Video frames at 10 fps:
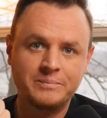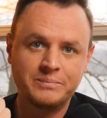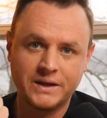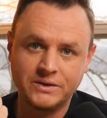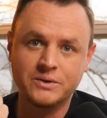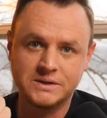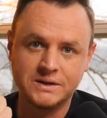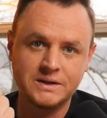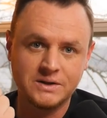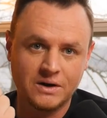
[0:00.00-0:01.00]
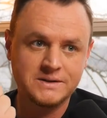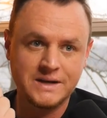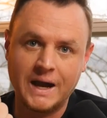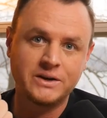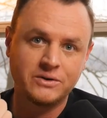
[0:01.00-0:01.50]
that those leads are as
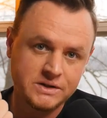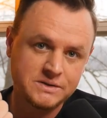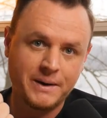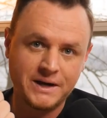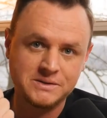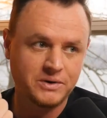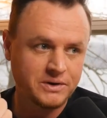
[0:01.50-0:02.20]
accurate as possible.